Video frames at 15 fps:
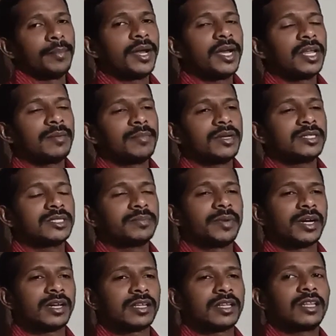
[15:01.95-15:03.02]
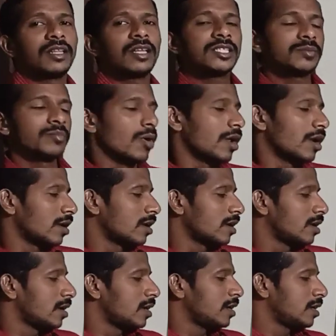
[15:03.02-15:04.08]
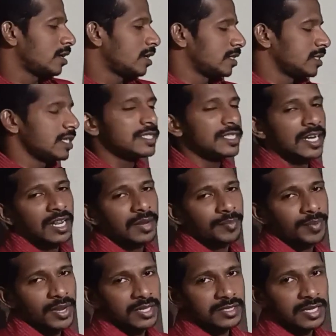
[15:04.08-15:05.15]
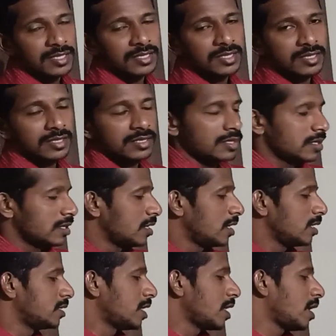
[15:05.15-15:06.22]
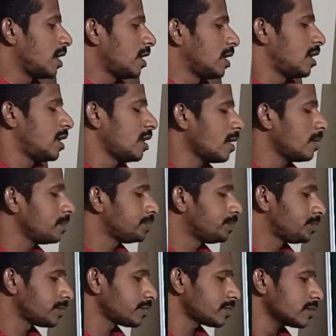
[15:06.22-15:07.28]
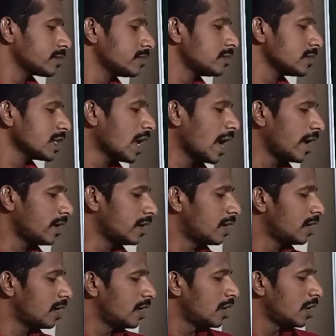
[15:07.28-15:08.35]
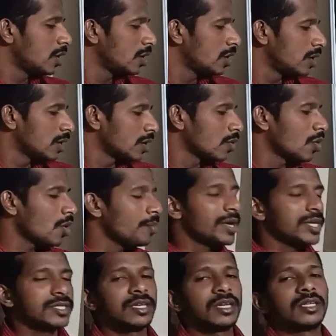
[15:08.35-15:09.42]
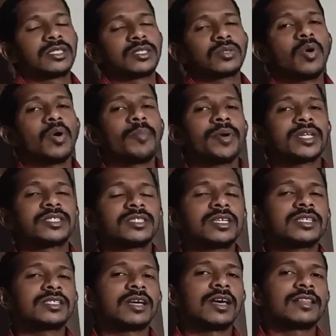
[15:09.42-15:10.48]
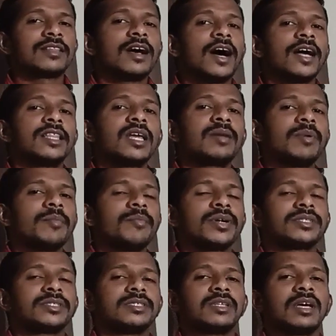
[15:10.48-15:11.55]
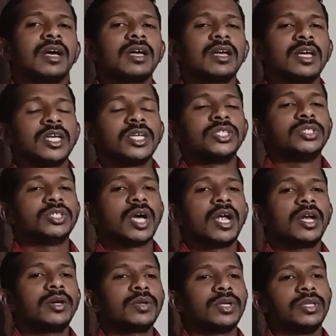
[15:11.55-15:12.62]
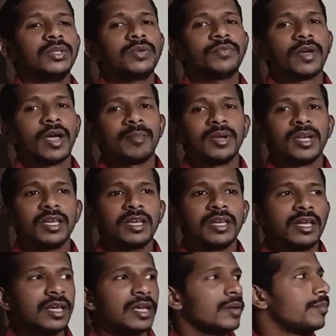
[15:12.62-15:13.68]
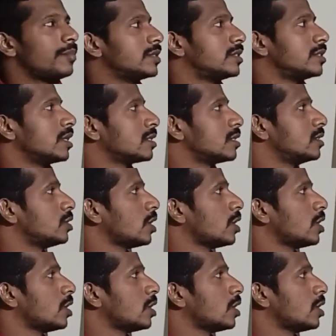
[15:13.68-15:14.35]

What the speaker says: Medium means better than the small. These enterprises is there in India. And co-personers. Co-personers are the other members in the Joint Hindu family business.